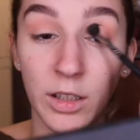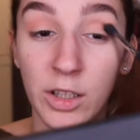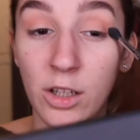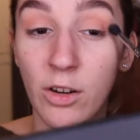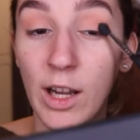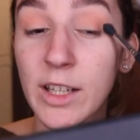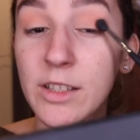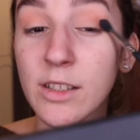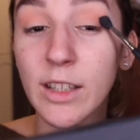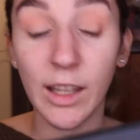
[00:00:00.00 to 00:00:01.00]
You know,
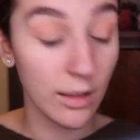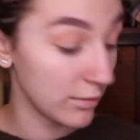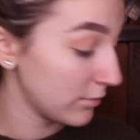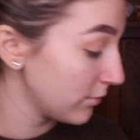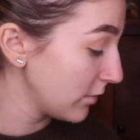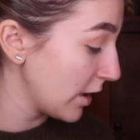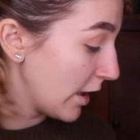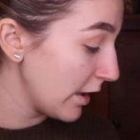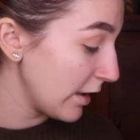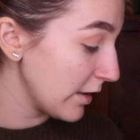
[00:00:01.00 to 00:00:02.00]
honestly,
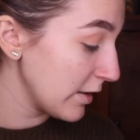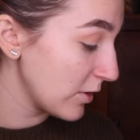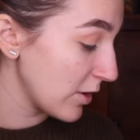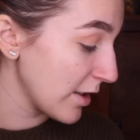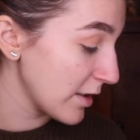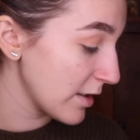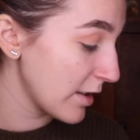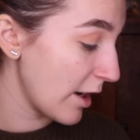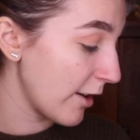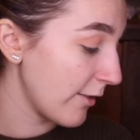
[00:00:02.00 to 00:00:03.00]
this is just as
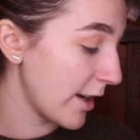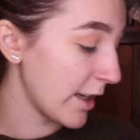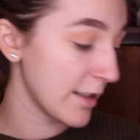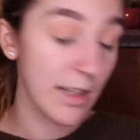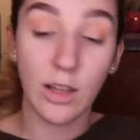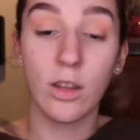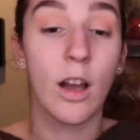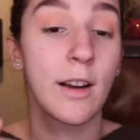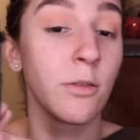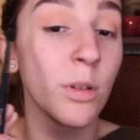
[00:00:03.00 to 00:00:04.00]
terrifying as I
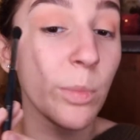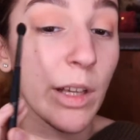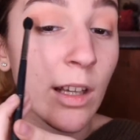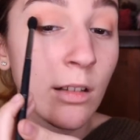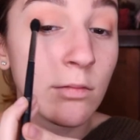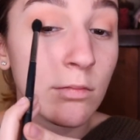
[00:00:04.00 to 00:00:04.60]
thought it would be.